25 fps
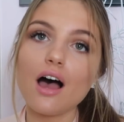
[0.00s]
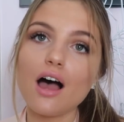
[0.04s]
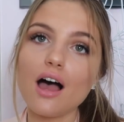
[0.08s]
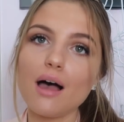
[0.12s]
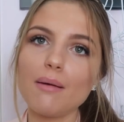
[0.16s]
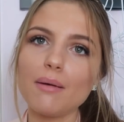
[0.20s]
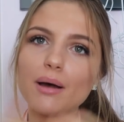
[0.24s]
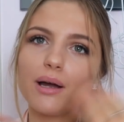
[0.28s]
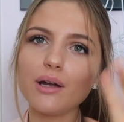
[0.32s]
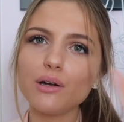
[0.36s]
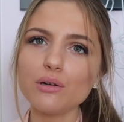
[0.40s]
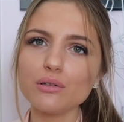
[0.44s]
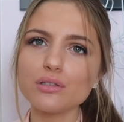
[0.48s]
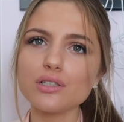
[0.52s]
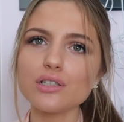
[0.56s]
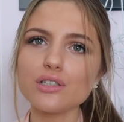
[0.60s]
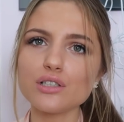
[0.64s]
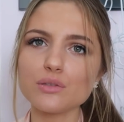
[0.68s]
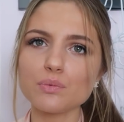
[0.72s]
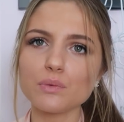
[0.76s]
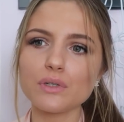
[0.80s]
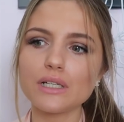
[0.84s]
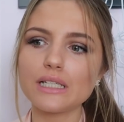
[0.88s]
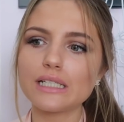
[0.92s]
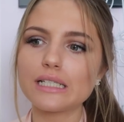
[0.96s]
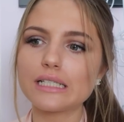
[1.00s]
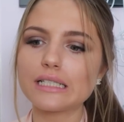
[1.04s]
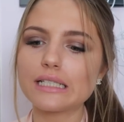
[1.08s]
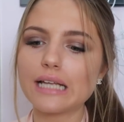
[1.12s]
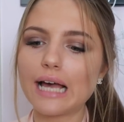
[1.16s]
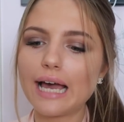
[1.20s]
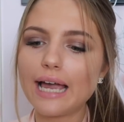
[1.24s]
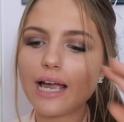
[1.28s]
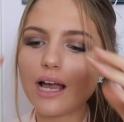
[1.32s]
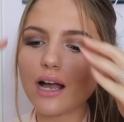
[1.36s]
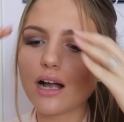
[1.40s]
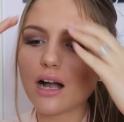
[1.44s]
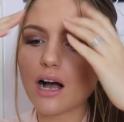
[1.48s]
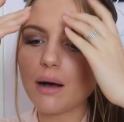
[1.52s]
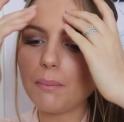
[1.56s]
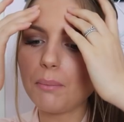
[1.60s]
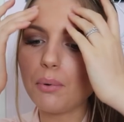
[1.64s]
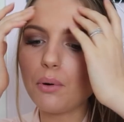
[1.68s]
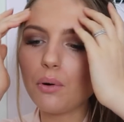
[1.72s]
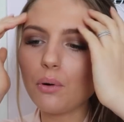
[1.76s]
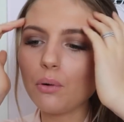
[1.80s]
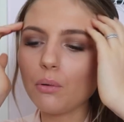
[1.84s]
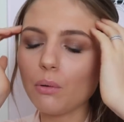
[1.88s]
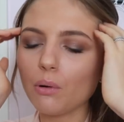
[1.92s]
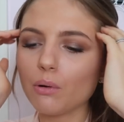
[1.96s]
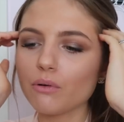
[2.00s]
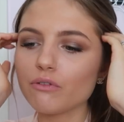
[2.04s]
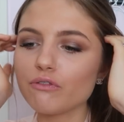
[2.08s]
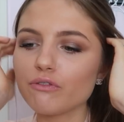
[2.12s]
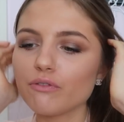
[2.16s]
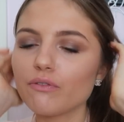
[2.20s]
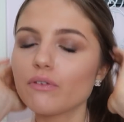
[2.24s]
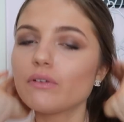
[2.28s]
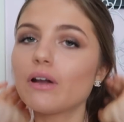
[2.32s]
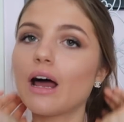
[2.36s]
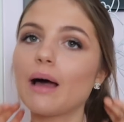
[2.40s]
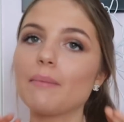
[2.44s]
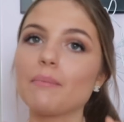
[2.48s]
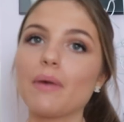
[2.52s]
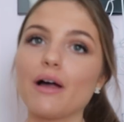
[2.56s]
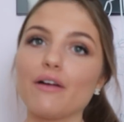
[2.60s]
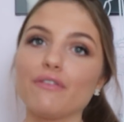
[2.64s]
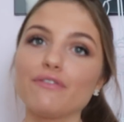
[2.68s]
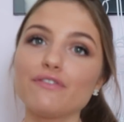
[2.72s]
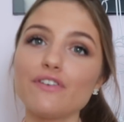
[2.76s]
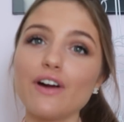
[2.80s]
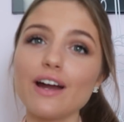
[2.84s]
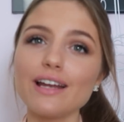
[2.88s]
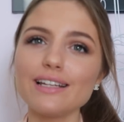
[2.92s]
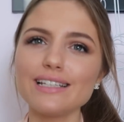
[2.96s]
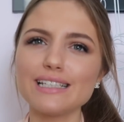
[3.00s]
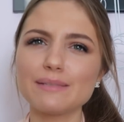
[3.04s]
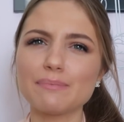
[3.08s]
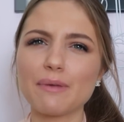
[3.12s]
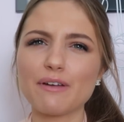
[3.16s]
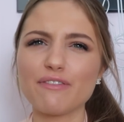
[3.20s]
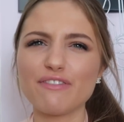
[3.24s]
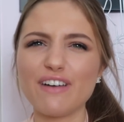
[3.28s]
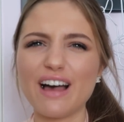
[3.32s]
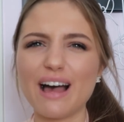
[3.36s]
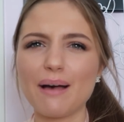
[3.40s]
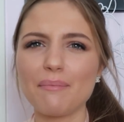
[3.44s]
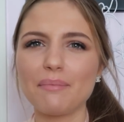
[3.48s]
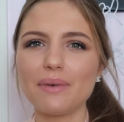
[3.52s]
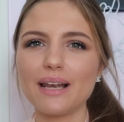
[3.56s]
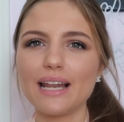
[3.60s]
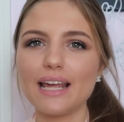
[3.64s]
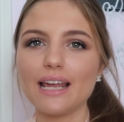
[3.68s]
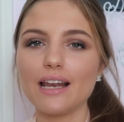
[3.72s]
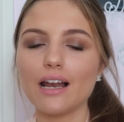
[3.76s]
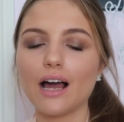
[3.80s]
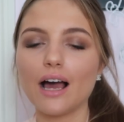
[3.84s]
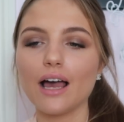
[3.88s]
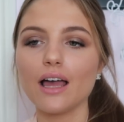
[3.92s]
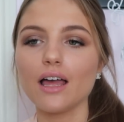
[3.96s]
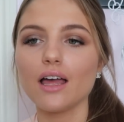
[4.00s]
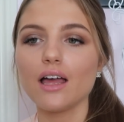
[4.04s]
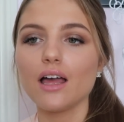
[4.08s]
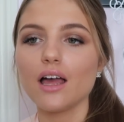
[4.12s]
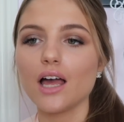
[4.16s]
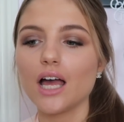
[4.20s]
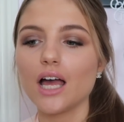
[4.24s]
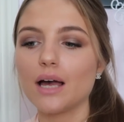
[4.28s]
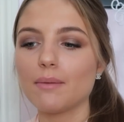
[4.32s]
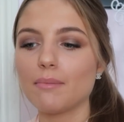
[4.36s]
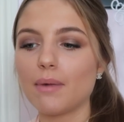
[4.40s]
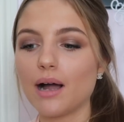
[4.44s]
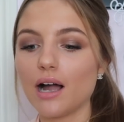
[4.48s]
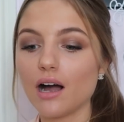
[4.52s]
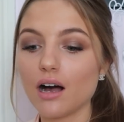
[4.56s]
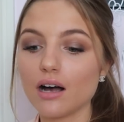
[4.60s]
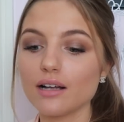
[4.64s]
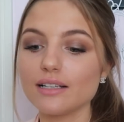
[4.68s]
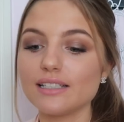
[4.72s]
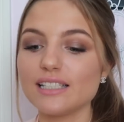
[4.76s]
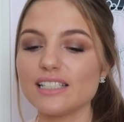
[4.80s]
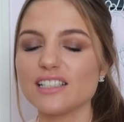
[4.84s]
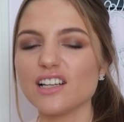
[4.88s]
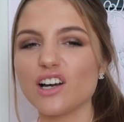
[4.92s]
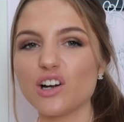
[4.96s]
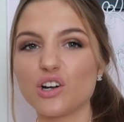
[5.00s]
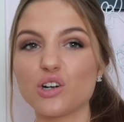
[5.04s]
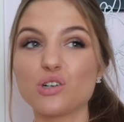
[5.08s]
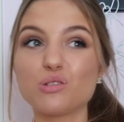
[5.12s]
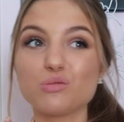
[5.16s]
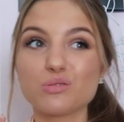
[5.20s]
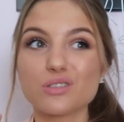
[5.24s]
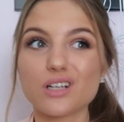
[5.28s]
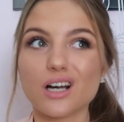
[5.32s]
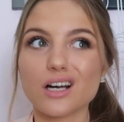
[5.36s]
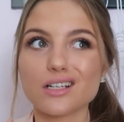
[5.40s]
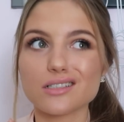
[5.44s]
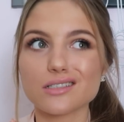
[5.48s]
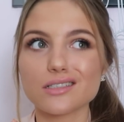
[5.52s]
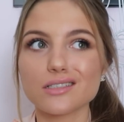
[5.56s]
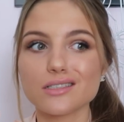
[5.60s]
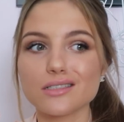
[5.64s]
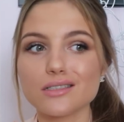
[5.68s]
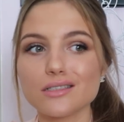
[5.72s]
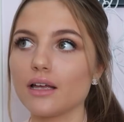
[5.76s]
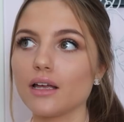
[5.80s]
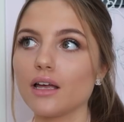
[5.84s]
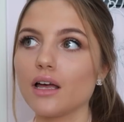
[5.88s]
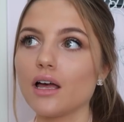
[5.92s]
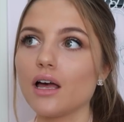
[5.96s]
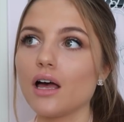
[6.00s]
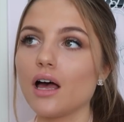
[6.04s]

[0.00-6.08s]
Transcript: I also just wanted to say a couple of like my friends, my family, like my aunties, uncles, cousins,